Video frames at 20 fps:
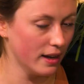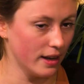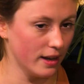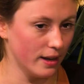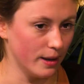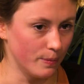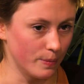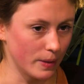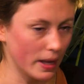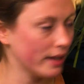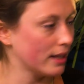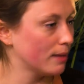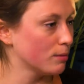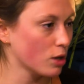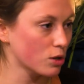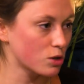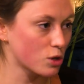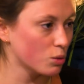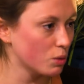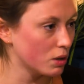Um, and I'm
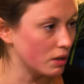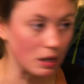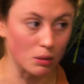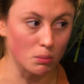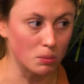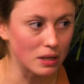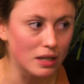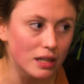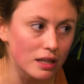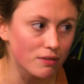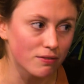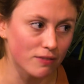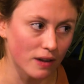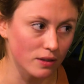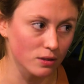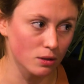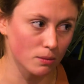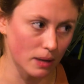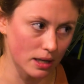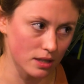not sure we completely
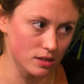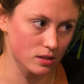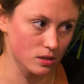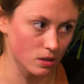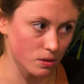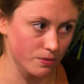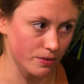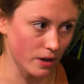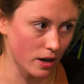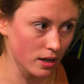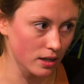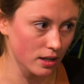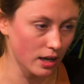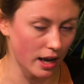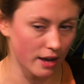found the balance so far.